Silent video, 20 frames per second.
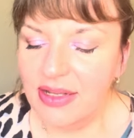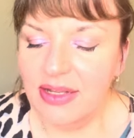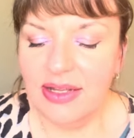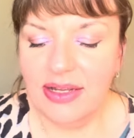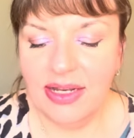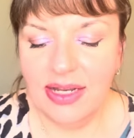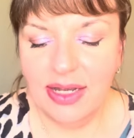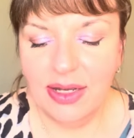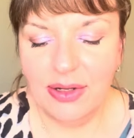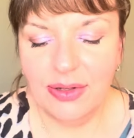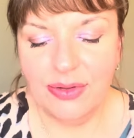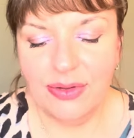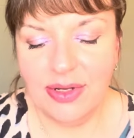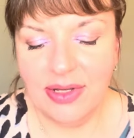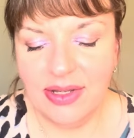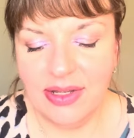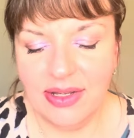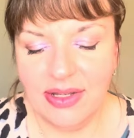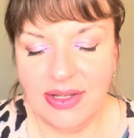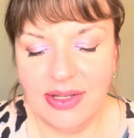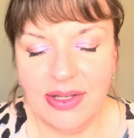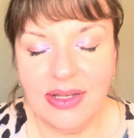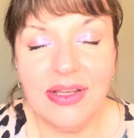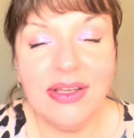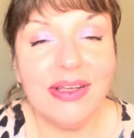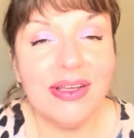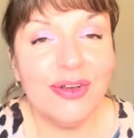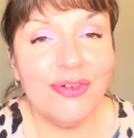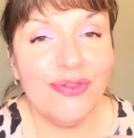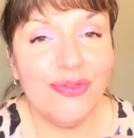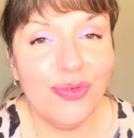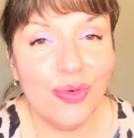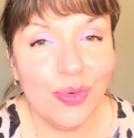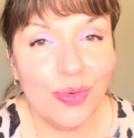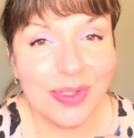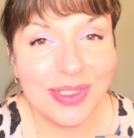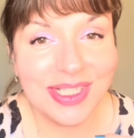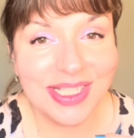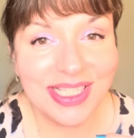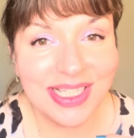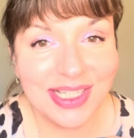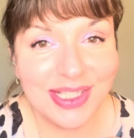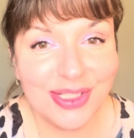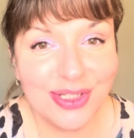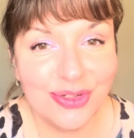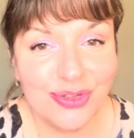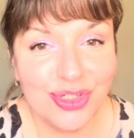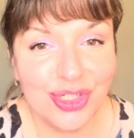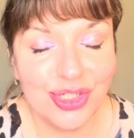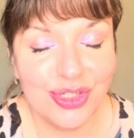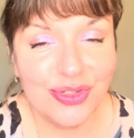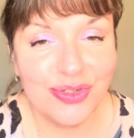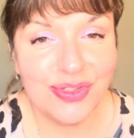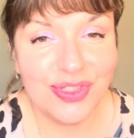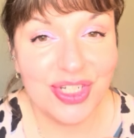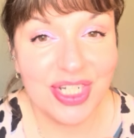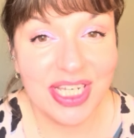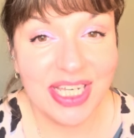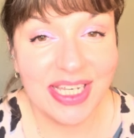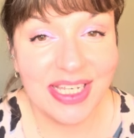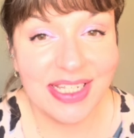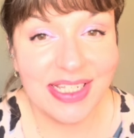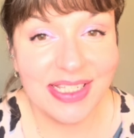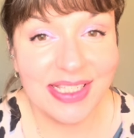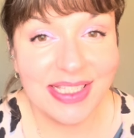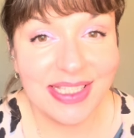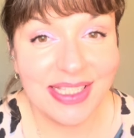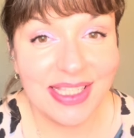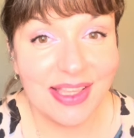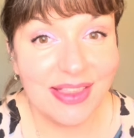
Now, 416 So Tuesdays,